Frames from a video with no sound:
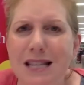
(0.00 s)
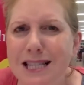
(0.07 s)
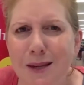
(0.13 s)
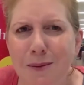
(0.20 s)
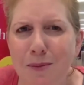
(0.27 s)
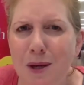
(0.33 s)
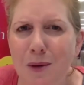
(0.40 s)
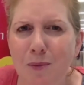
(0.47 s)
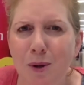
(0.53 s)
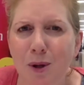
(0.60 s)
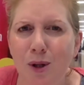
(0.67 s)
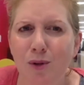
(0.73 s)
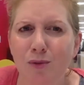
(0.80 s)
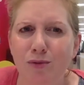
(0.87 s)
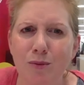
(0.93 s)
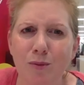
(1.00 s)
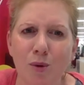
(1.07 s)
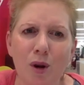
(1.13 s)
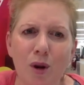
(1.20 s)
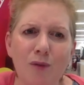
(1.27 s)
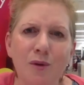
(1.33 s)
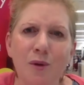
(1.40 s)
people from
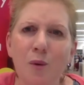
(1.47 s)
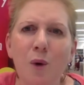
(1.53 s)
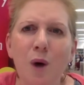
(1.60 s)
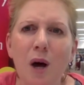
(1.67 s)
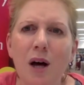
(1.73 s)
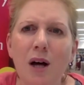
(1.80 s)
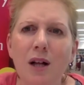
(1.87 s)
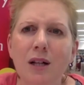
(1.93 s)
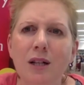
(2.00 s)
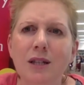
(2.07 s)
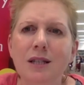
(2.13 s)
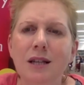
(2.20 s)
all over the world.